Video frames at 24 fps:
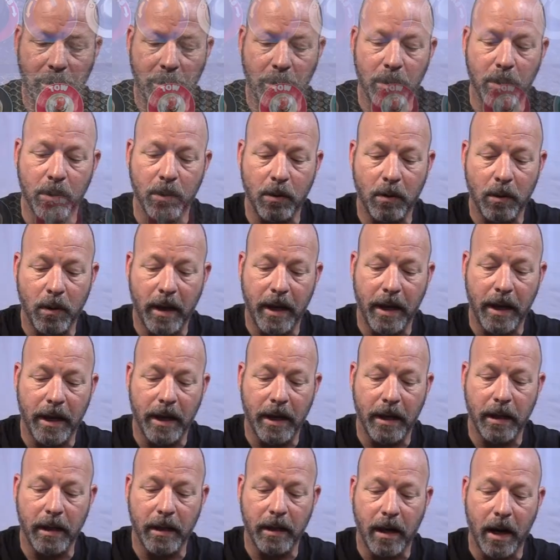through
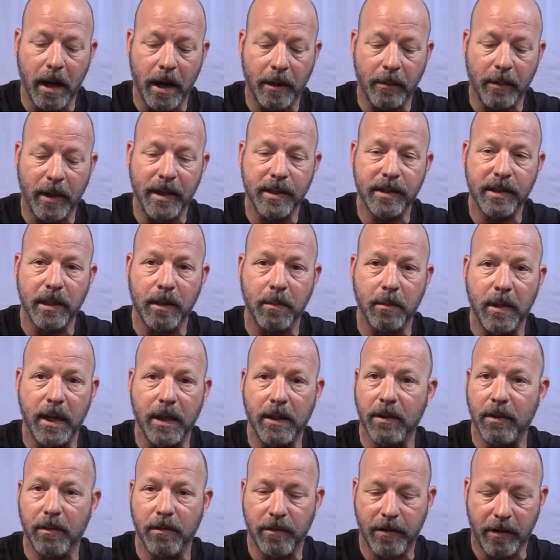a iRacing
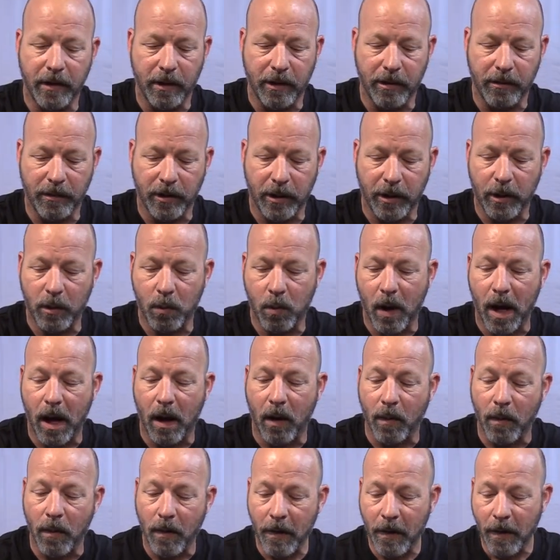menu very, very
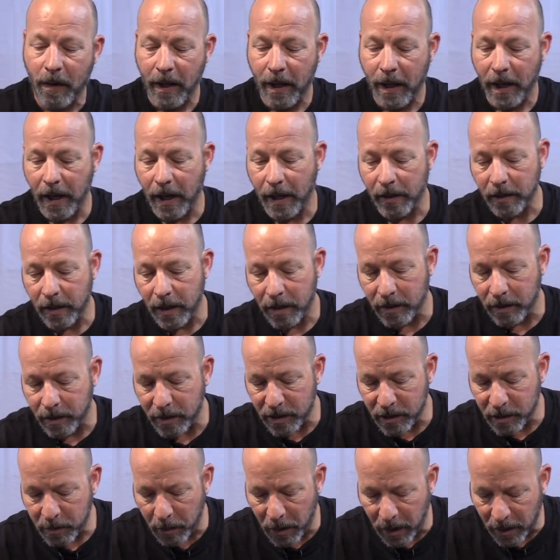well. And then
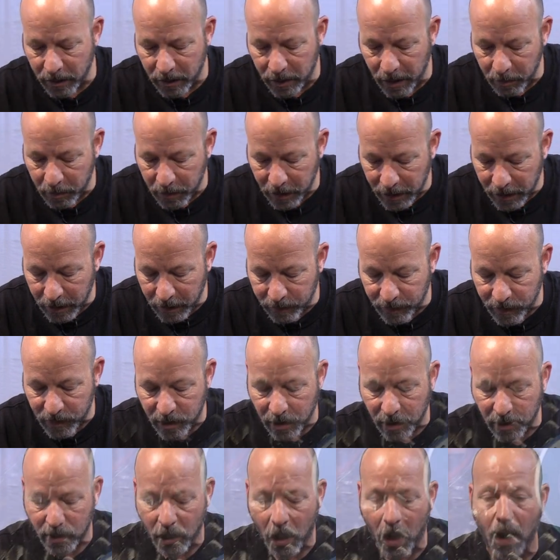this button, I believe, is
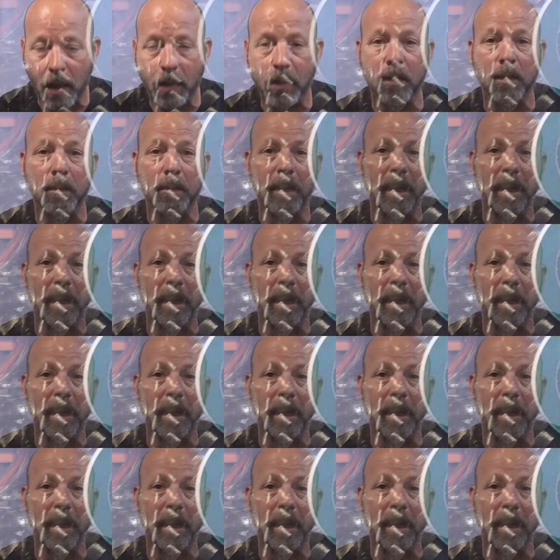the toggle